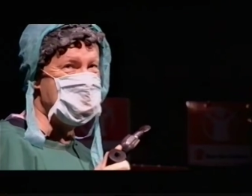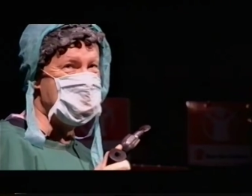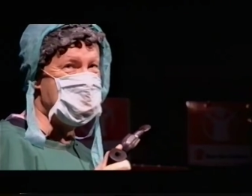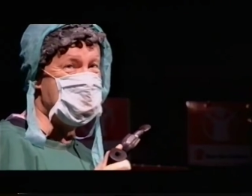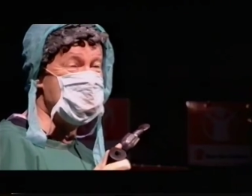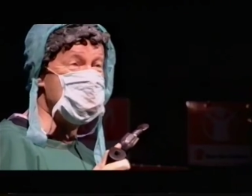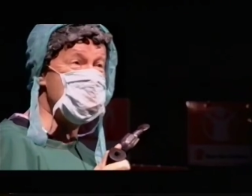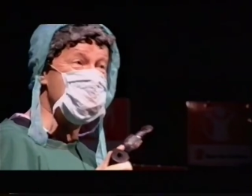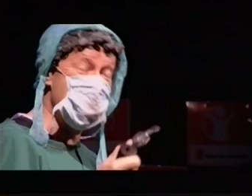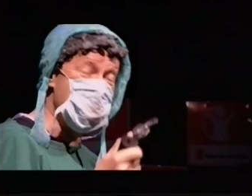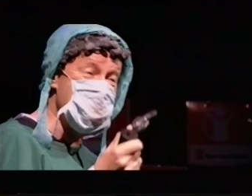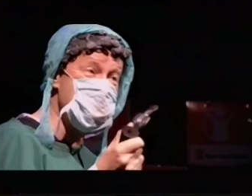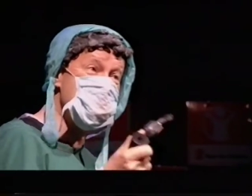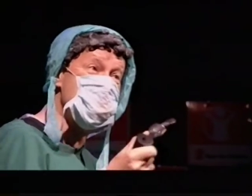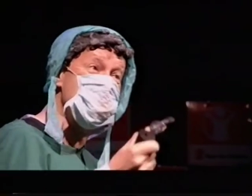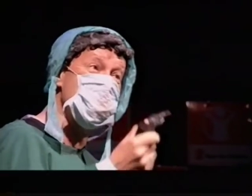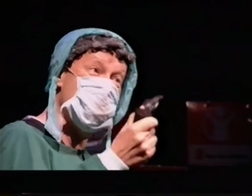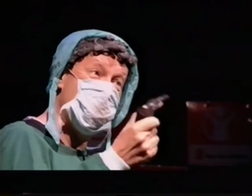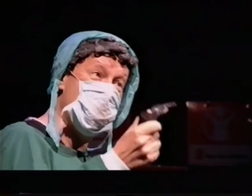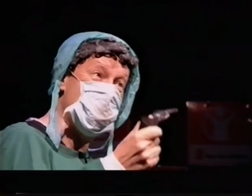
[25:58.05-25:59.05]
And as long as
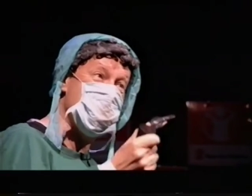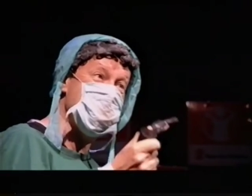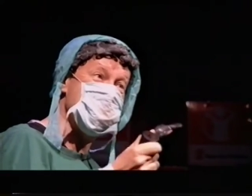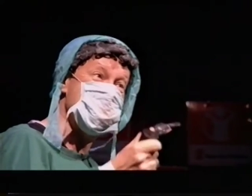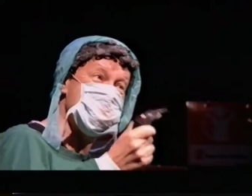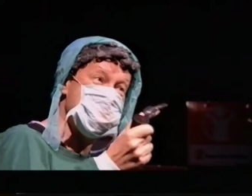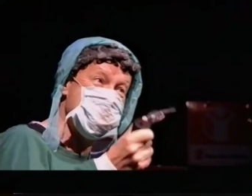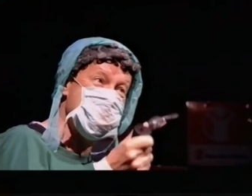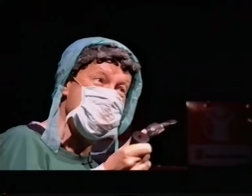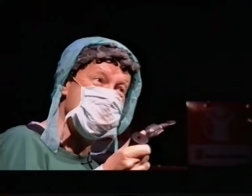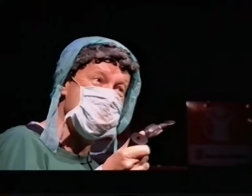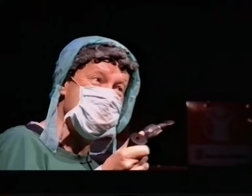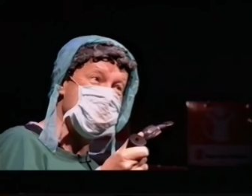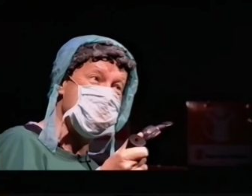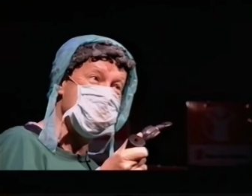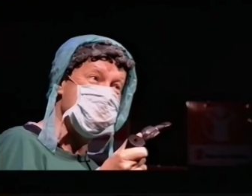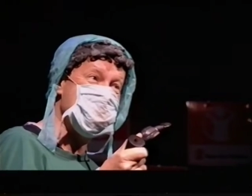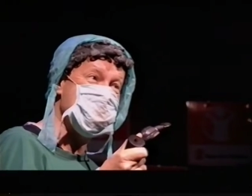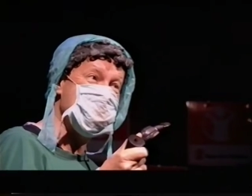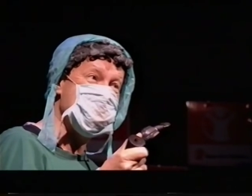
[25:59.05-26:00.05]
we know it is there,
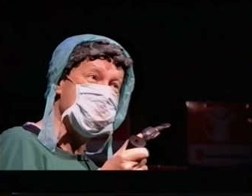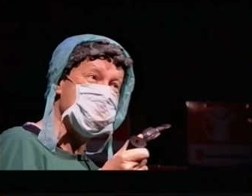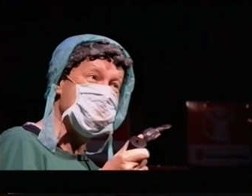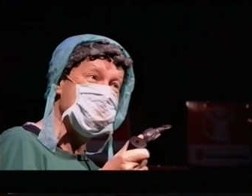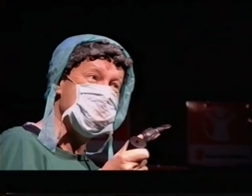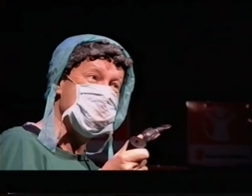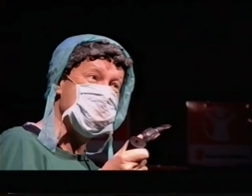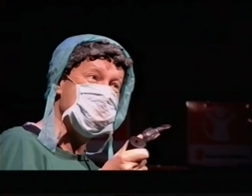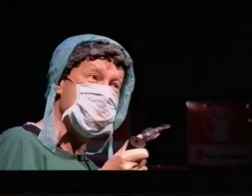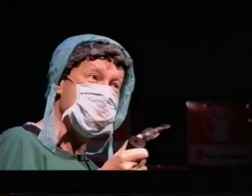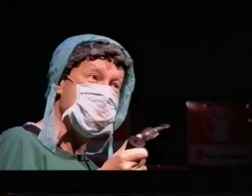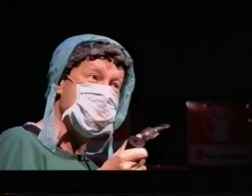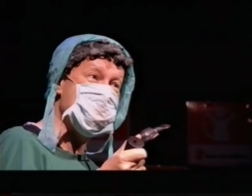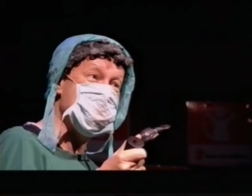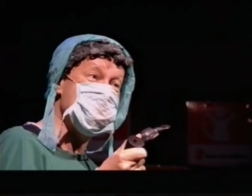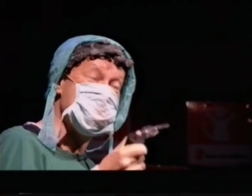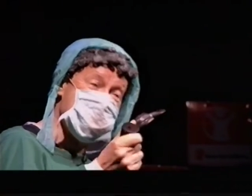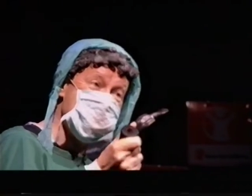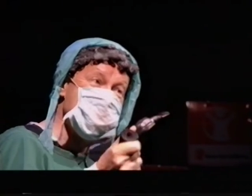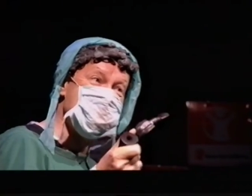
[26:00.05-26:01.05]

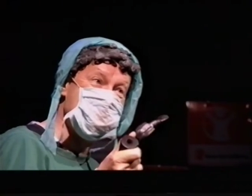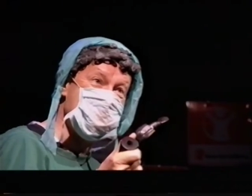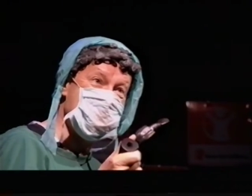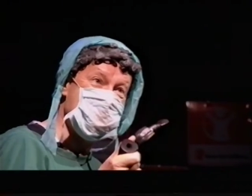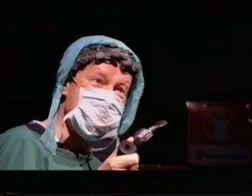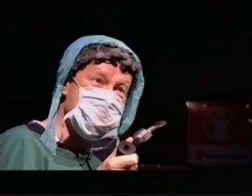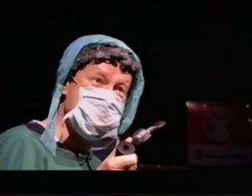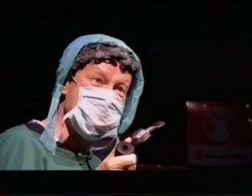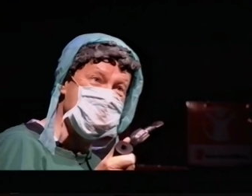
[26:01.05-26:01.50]
it is there.